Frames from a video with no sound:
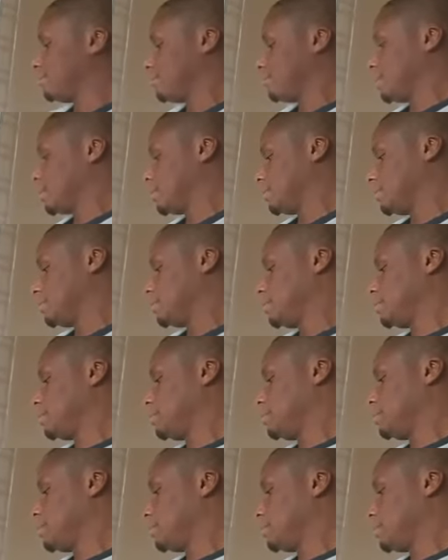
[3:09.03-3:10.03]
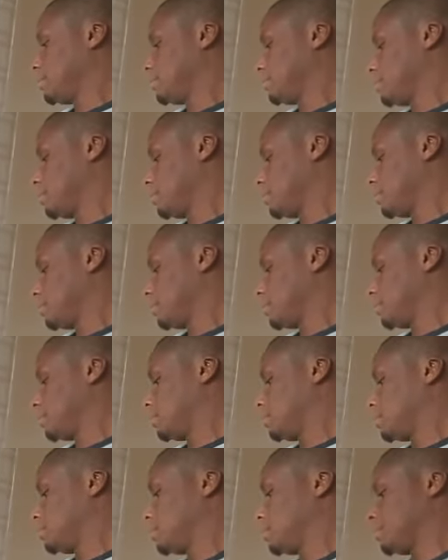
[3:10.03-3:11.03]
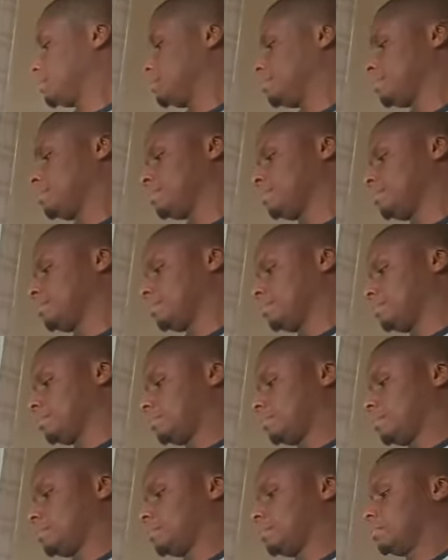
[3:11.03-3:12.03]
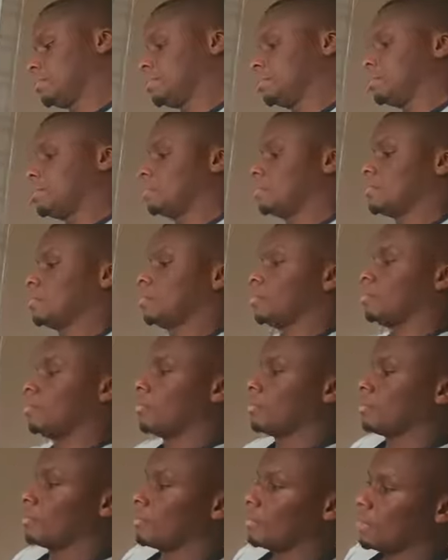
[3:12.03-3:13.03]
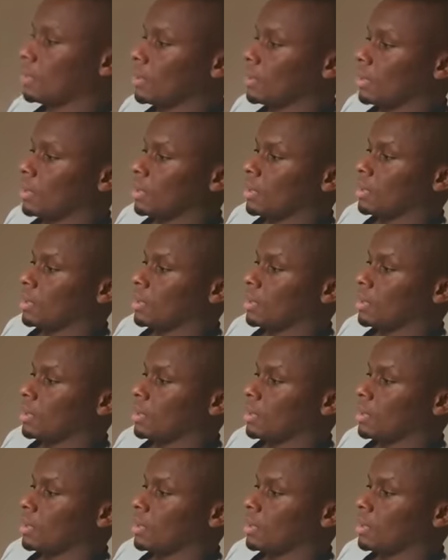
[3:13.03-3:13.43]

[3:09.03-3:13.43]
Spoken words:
(no one is talking)